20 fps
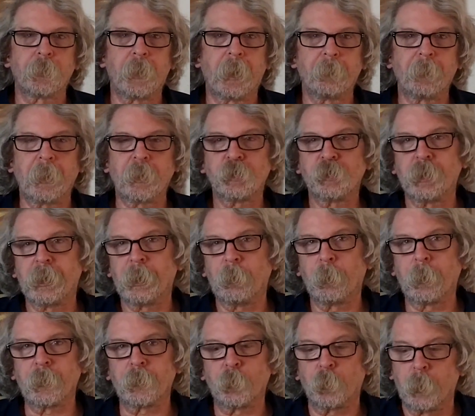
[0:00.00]
I'm not sure how well
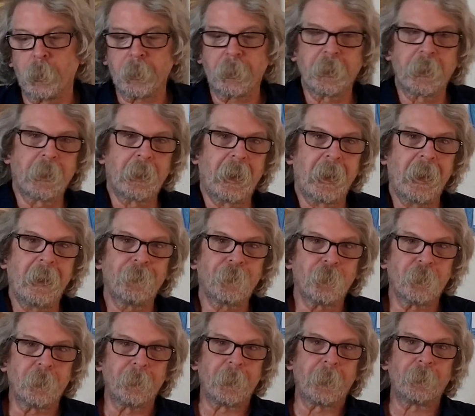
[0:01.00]
it's working. I have to
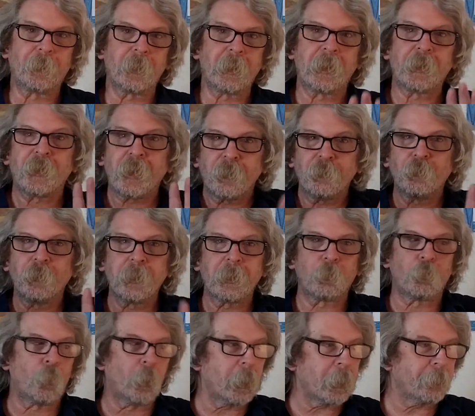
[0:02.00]
remember it doesn't really
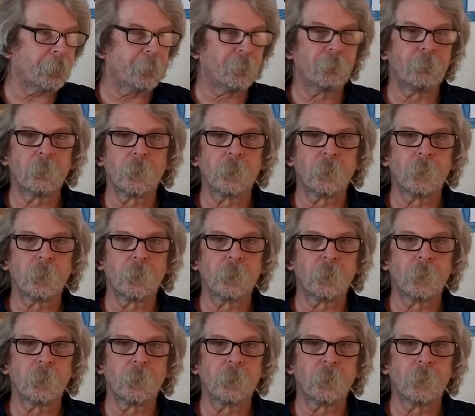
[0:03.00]
work